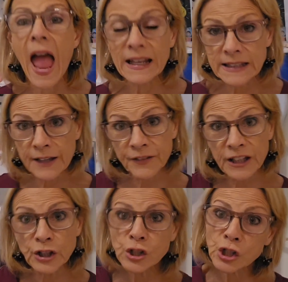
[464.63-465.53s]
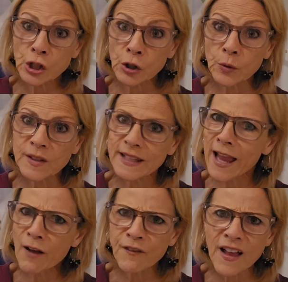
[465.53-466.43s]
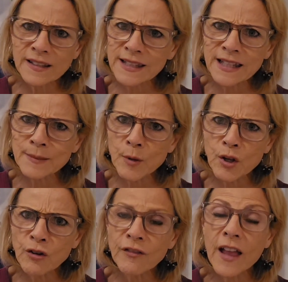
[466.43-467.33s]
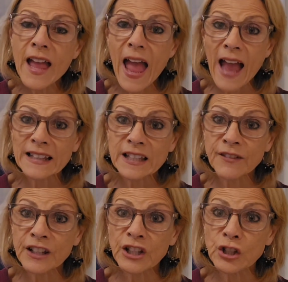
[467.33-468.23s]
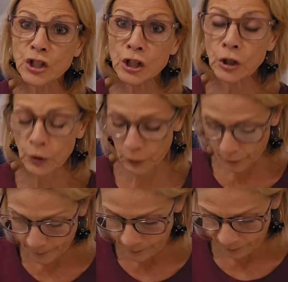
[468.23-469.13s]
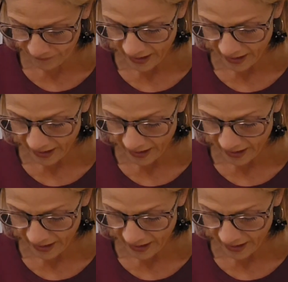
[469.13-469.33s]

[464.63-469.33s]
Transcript: Activity two, see how fast these move? Activity two